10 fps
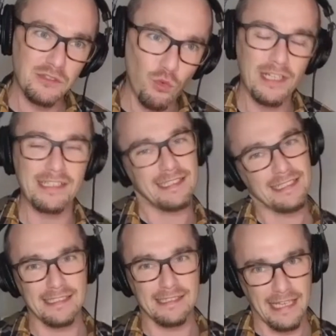what is
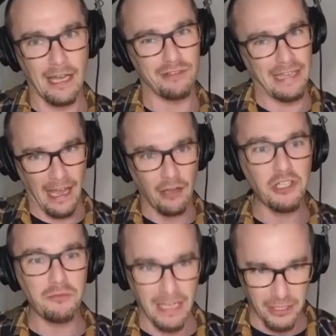Citizens Count and how do
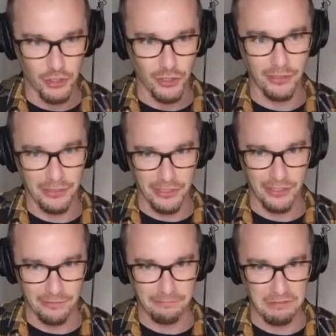you make sure
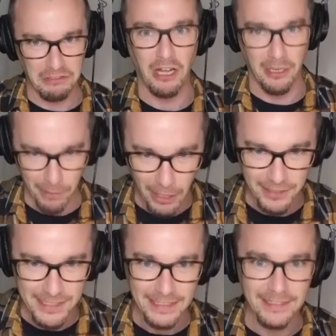you're
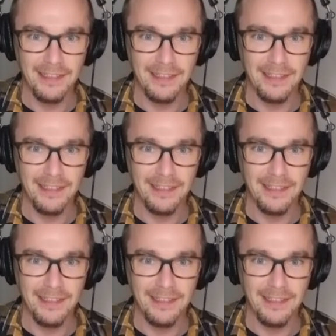nonpartisan?